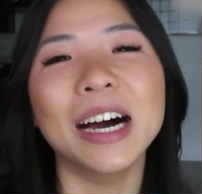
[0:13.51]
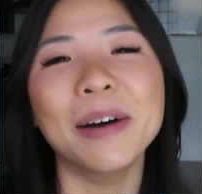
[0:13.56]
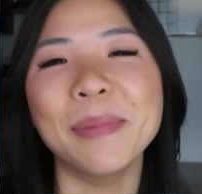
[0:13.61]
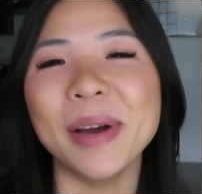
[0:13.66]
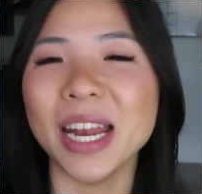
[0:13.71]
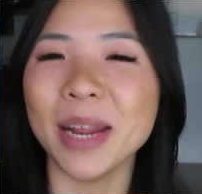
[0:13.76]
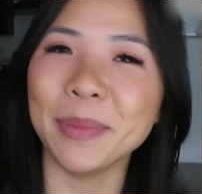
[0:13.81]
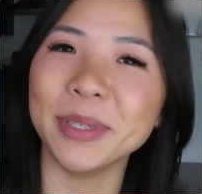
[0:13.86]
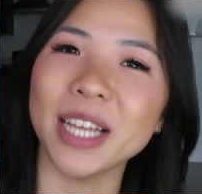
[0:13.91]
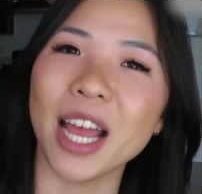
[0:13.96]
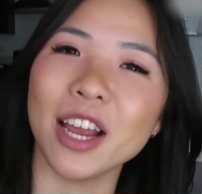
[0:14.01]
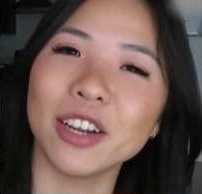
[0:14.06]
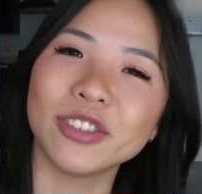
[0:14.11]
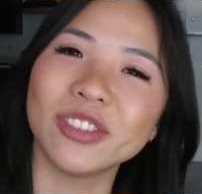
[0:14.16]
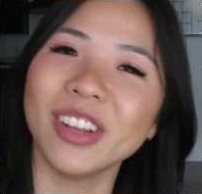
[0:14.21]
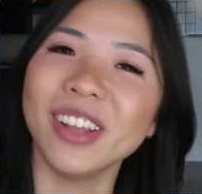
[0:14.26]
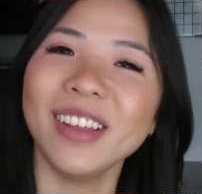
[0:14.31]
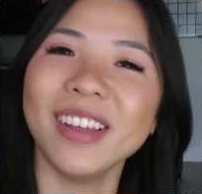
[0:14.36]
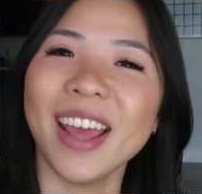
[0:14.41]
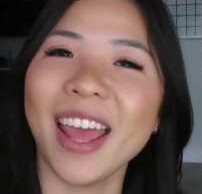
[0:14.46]
uh, my name is
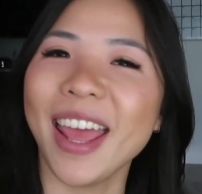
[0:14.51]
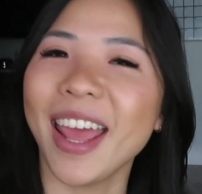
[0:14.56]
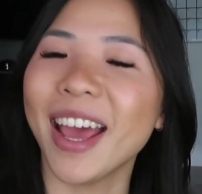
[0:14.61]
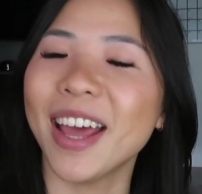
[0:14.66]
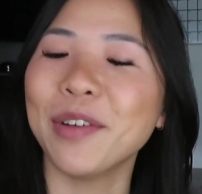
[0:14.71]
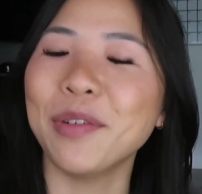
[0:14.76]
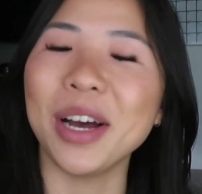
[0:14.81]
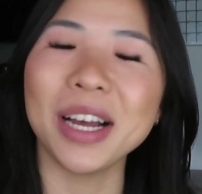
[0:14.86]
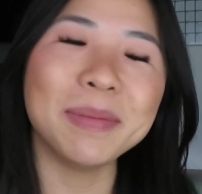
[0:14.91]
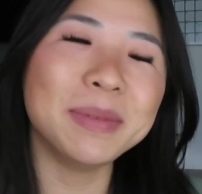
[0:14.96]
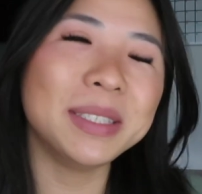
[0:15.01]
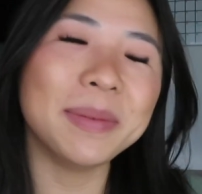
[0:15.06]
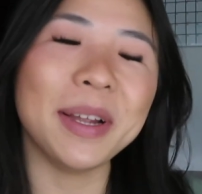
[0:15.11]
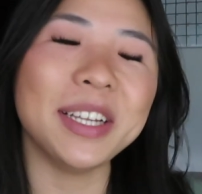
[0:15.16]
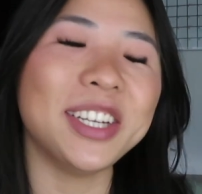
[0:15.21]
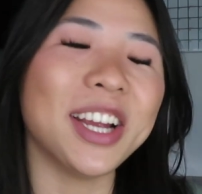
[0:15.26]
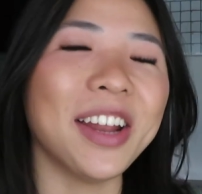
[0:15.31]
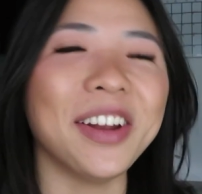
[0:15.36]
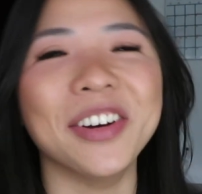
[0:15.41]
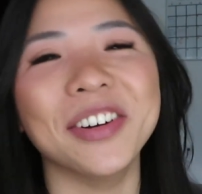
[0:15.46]
Ashley and welcome to
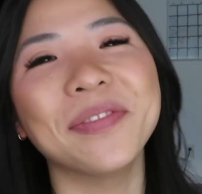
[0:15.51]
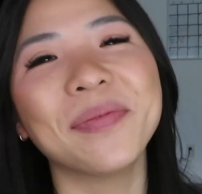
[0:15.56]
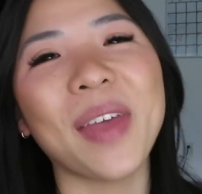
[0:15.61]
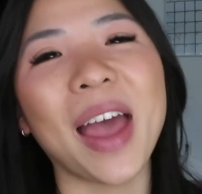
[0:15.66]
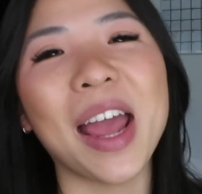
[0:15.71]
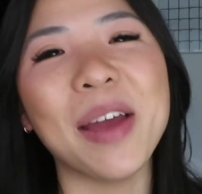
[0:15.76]
my channel.